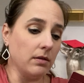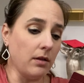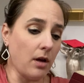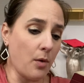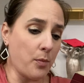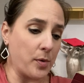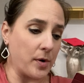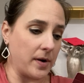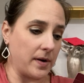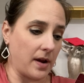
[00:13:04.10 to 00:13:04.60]

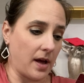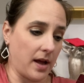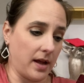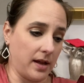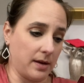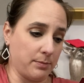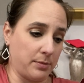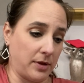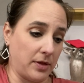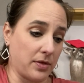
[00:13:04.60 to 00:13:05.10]
Loper and I
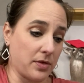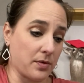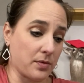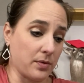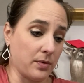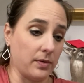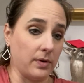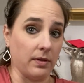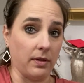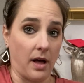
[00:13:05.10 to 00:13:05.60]
had been
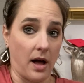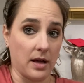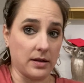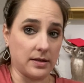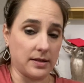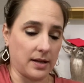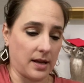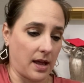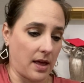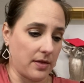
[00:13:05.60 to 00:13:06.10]
through a
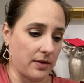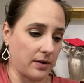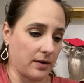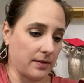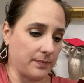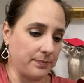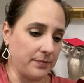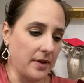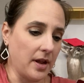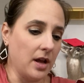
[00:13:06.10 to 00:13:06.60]
lot
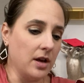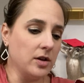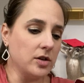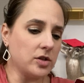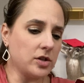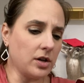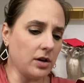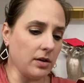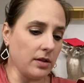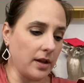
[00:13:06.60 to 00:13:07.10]
together.
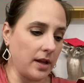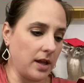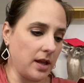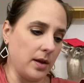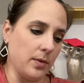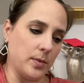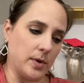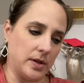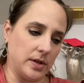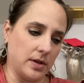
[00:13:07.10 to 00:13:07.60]
Surely
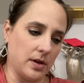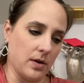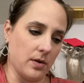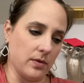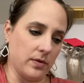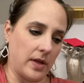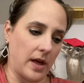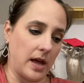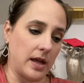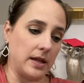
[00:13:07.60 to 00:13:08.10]
he would
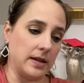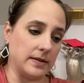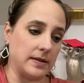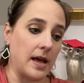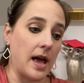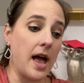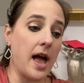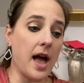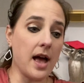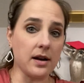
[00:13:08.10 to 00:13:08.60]
know that his
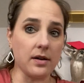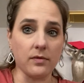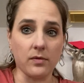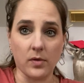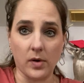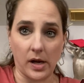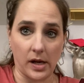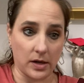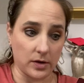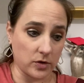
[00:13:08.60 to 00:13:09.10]
head of
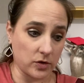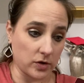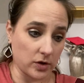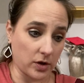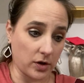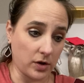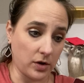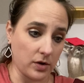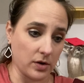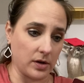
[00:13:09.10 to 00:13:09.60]
ranch
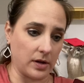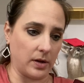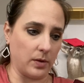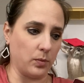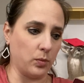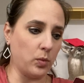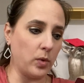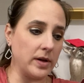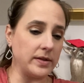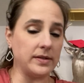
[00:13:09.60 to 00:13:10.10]

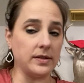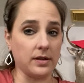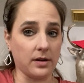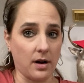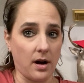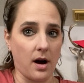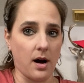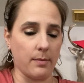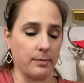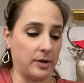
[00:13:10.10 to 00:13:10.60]
security wasn't a
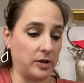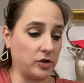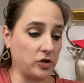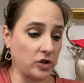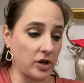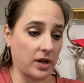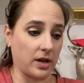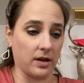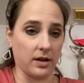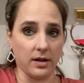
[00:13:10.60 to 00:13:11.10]
common
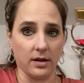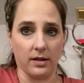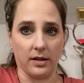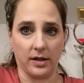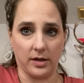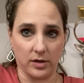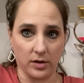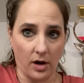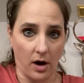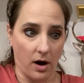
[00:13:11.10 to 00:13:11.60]

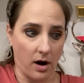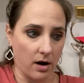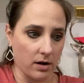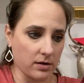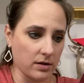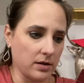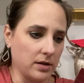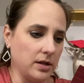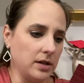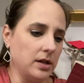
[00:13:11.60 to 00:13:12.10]
chicken-killing
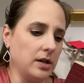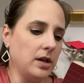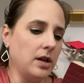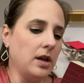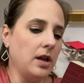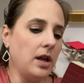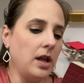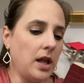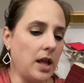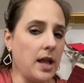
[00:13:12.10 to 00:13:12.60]
dog.
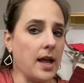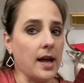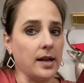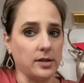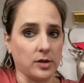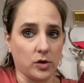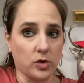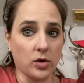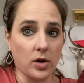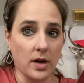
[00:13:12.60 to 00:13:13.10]
He had
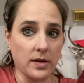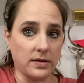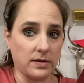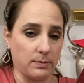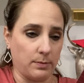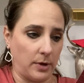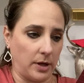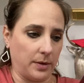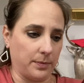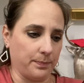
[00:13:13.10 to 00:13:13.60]
to trust
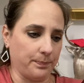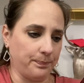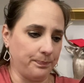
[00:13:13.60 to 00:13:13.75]
me.